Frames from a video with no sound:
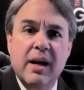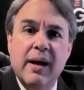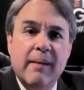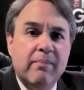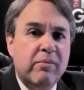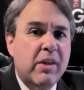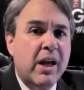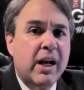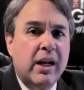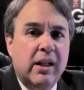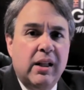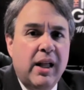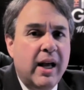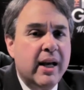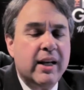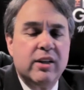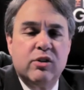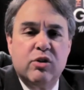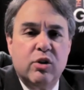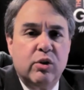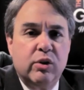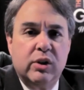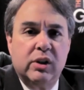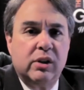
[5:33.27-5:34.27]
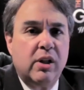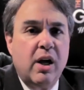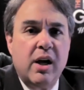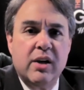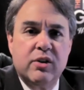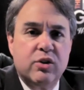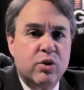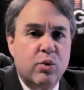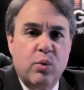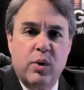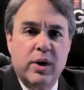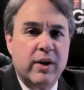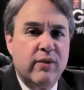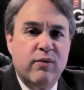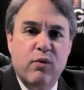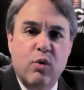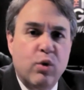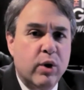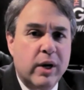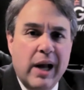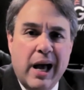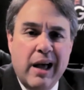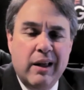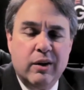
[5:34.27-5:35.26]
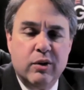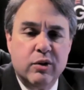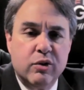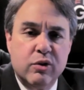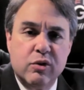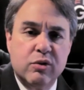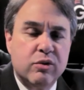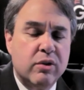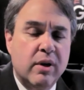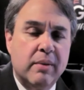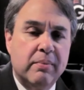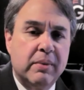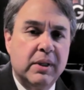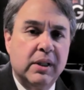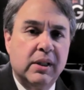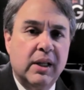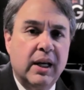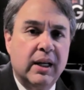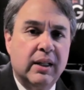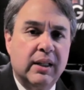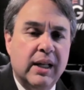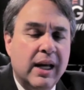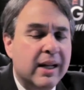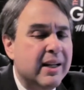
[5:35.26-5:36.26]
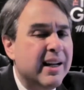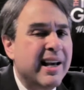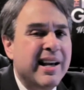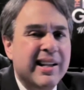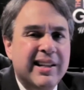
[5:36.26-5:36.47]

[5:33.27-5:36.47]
that client's only lost $24 or something like that.